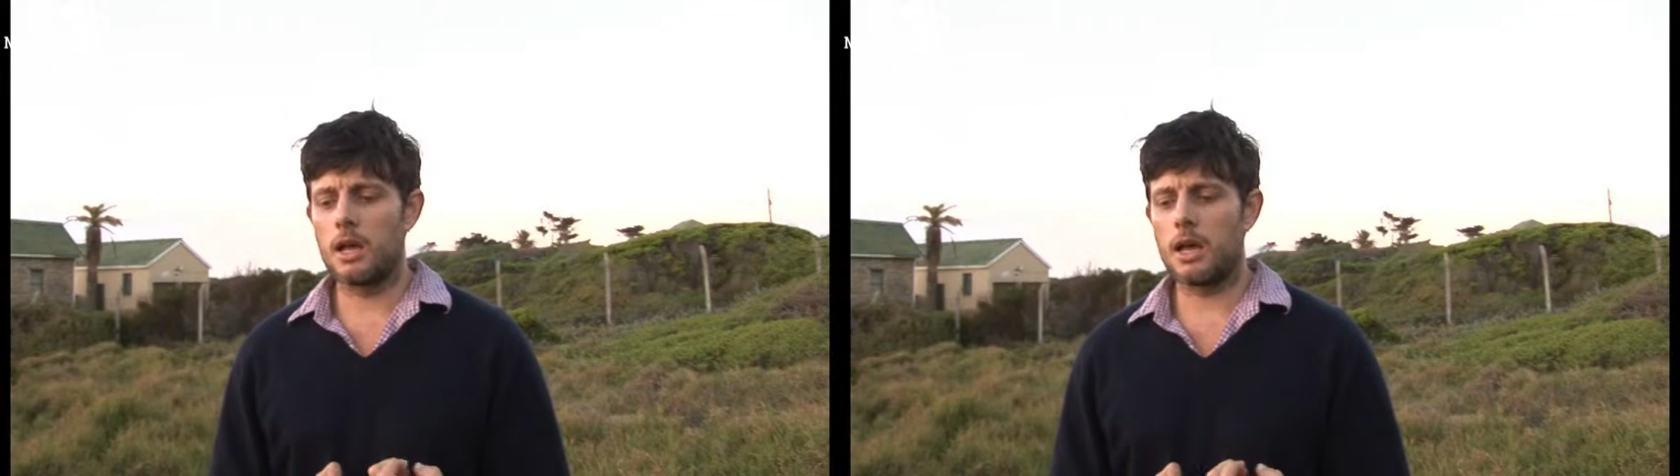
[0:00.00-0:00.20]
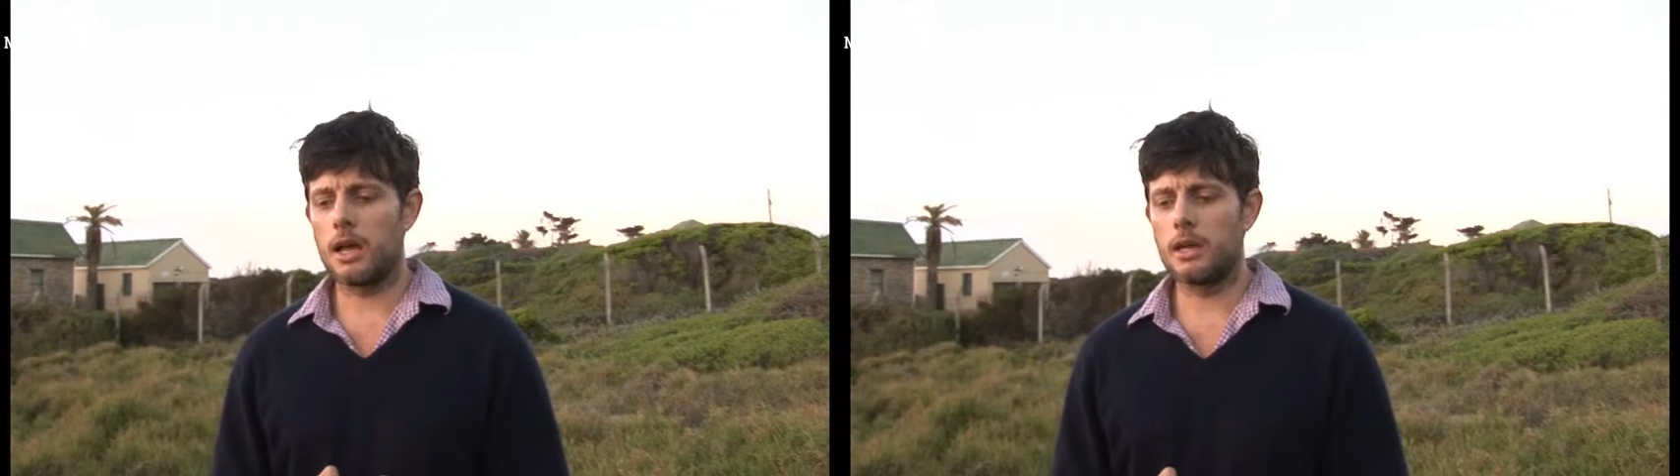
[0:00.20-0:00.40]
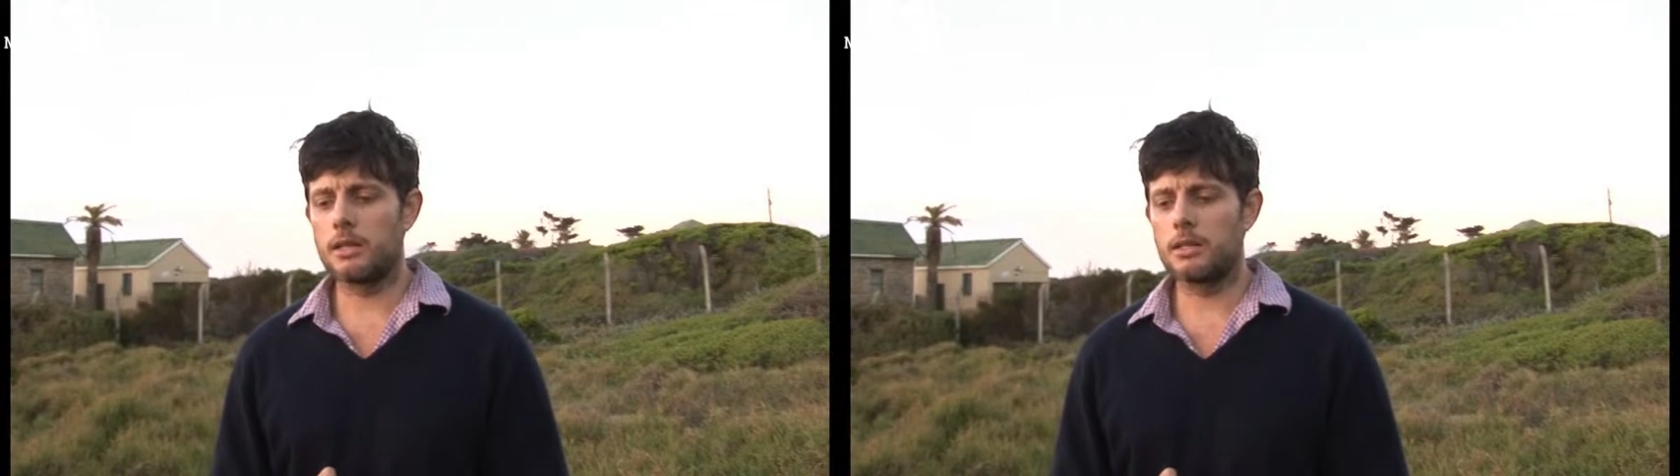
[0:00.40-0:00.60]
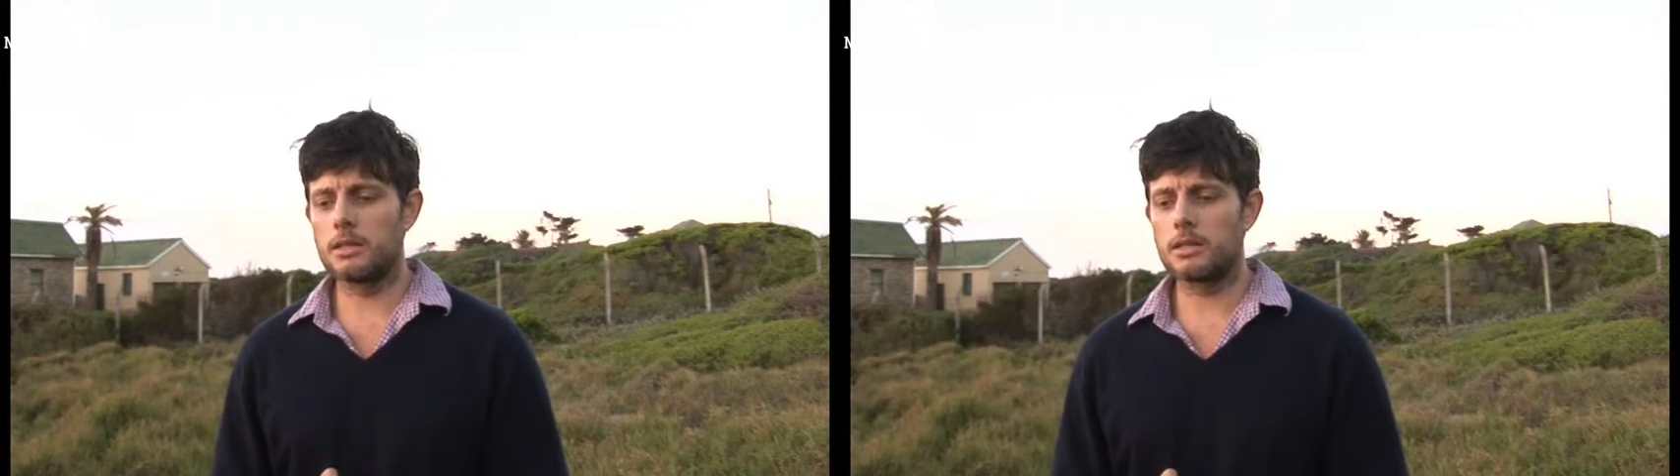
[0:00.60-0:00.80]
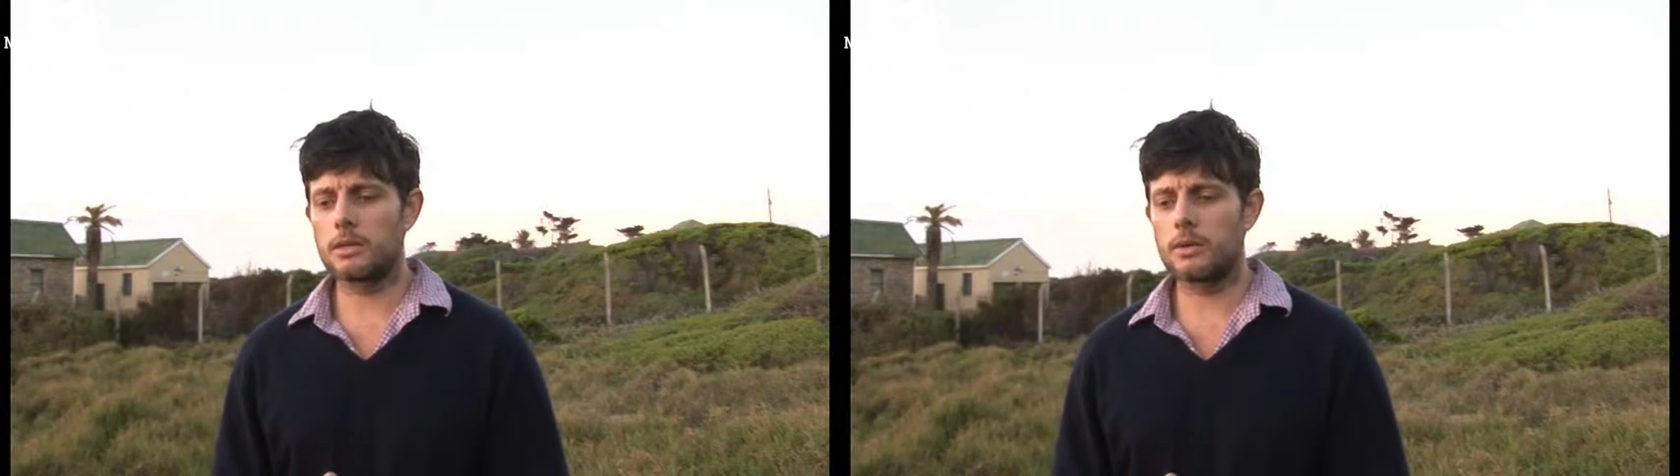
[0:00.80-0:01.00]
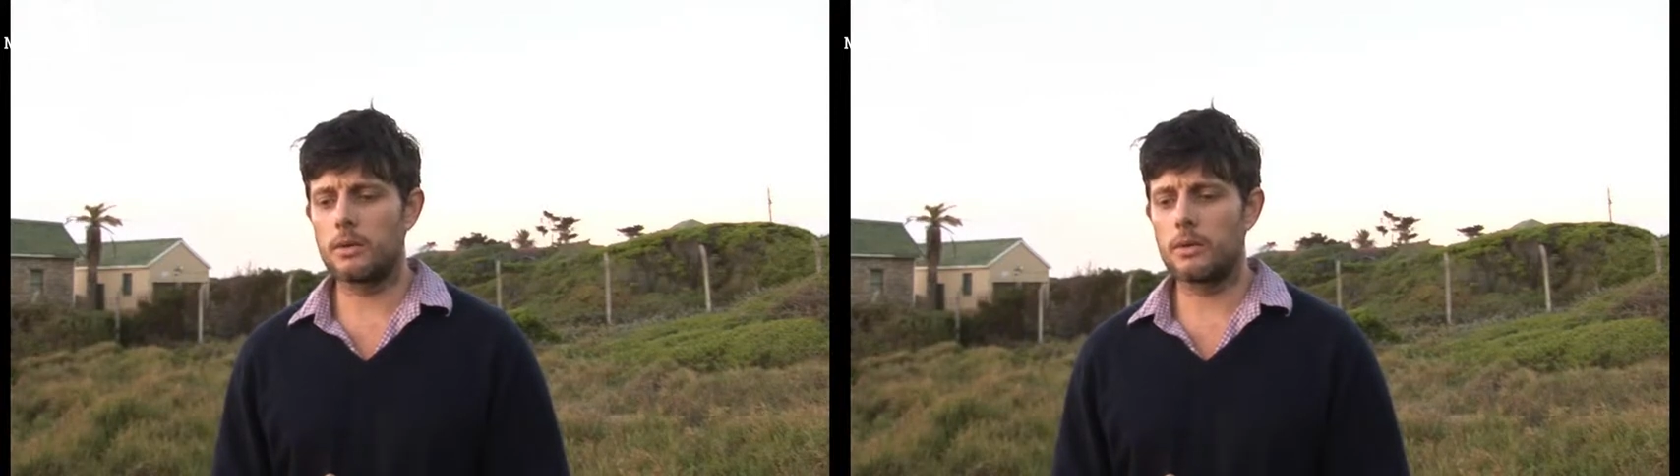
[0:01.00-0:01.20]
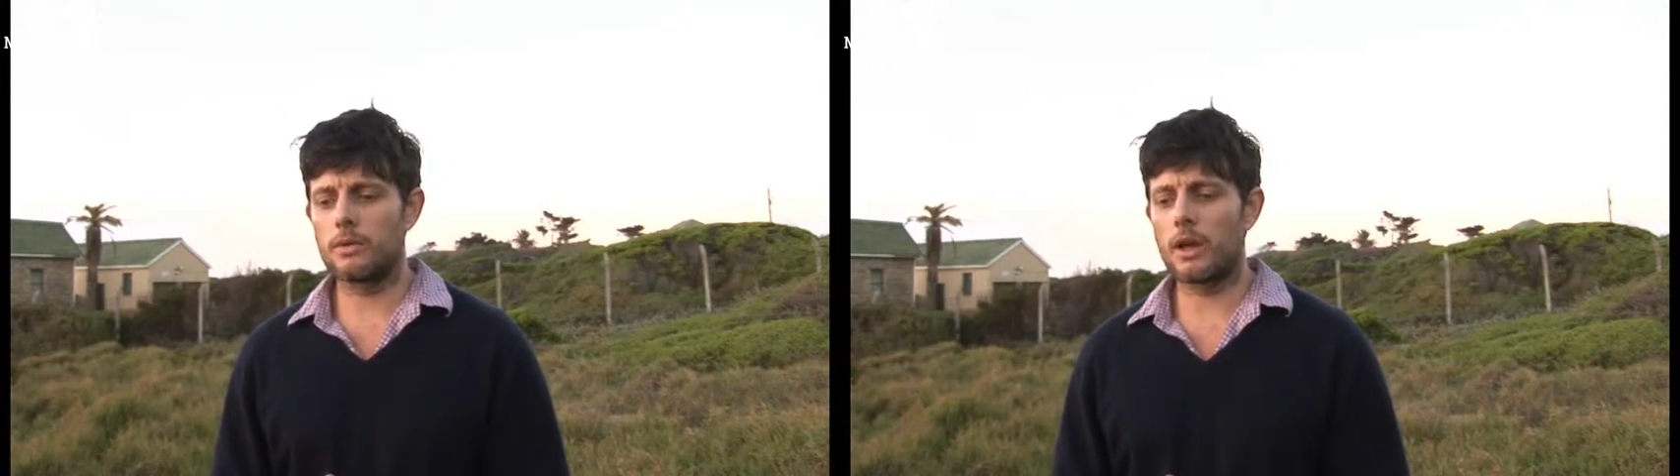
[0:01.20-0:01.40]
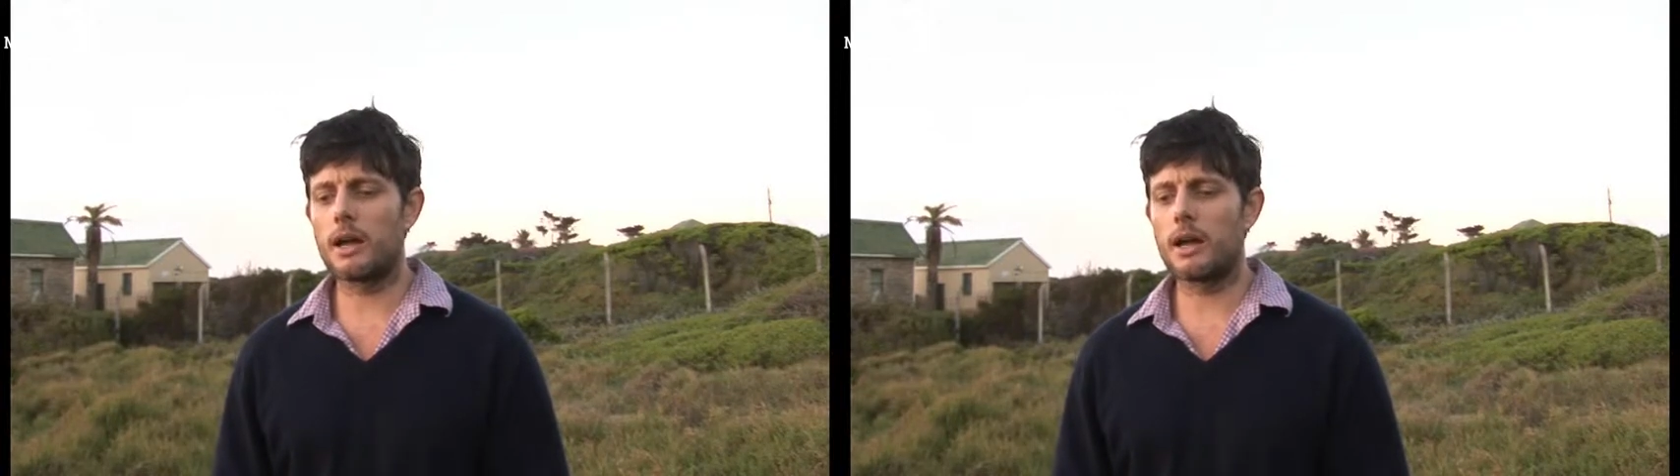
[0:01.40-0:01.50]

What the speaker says: And the